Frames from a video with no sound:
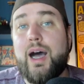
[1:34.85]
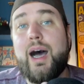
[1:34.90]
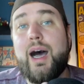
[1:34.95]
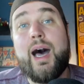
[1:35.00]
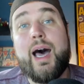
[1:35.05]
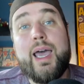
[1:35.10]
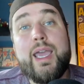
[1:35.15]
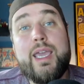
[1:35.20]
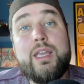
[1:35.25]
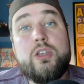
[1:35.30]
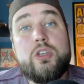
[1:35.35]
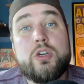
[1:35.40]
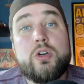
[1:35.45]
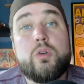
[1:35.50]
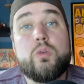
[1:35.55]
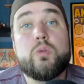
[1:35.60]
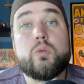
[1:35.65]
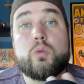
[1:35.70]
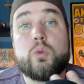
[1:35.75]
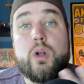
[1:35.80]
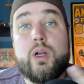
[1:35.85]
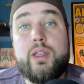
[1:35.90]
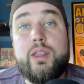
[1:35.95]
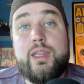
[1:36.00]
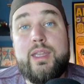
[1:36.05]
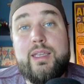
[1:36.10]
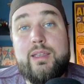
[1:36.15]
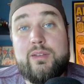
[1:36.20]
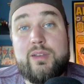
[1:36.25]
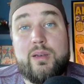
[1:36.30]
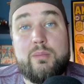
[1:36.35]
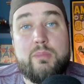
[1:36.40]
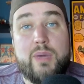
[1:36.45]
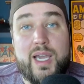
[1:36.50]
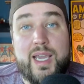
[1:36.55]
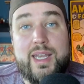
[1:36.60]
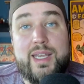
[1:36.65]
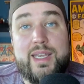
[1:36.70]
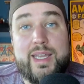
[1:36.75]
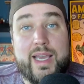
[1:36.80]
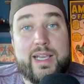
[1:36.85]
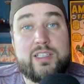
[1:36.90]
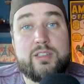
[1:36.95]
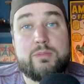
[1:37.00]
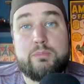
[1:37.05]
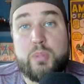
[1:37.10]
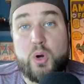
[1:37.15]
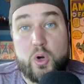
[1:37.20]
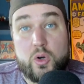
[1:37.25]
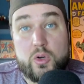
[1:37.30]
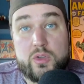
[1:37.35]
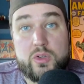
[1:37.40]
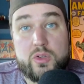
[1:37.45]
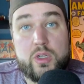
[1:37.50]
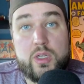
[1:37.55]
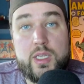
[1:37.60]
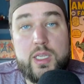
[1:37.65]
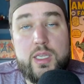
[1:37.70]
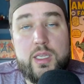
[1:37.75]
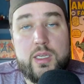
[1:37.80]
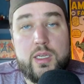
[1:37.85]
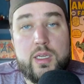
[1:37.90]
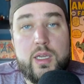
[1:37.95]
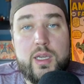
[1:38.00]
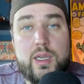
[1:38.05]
I don't run these in my decks personally,